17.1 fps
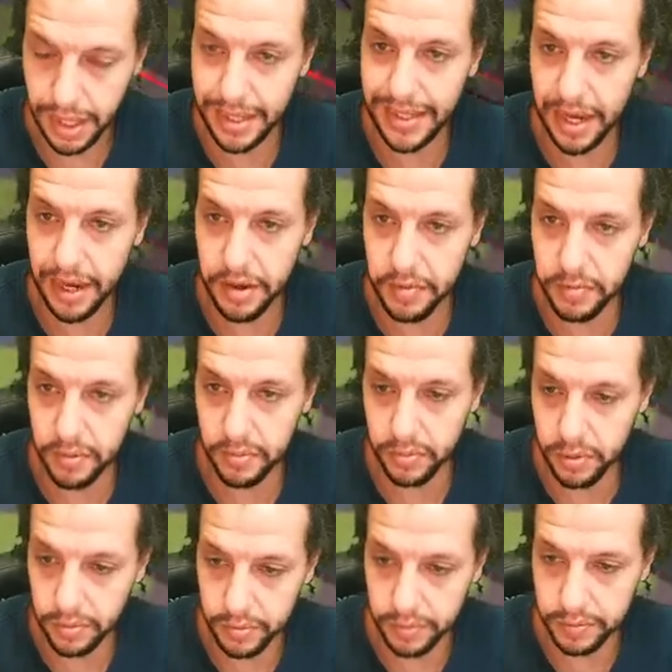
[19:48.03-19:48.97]
That's how you
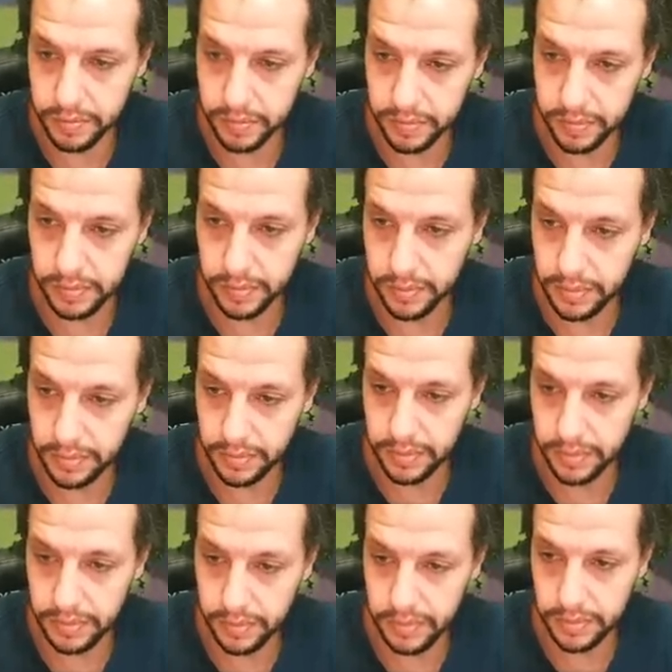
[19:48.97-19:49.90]
boom boom them.
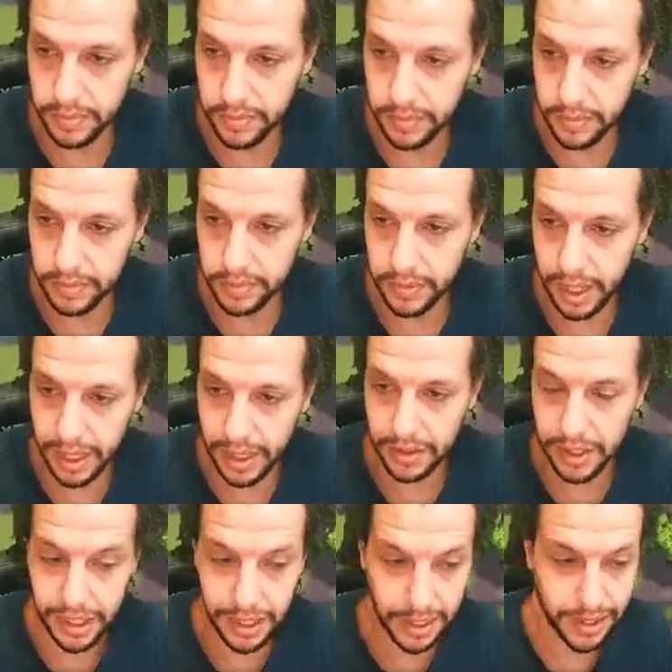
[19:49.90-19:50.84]
I
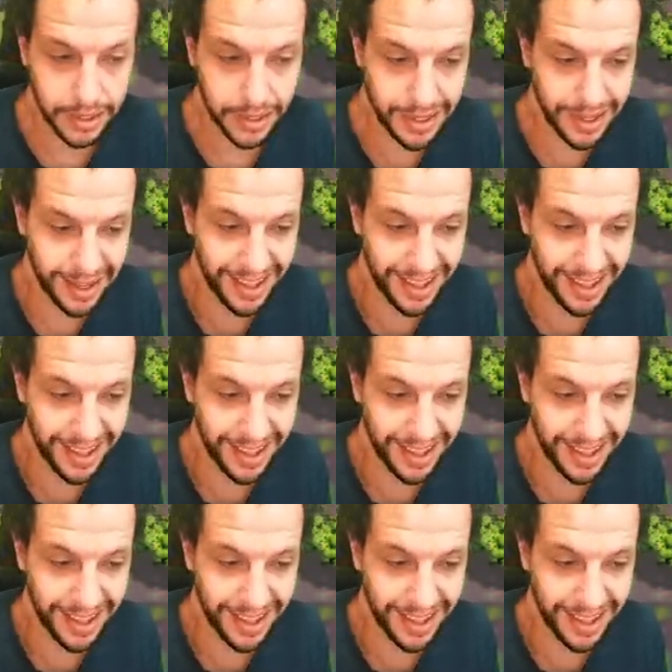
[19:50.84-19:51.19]
don't care.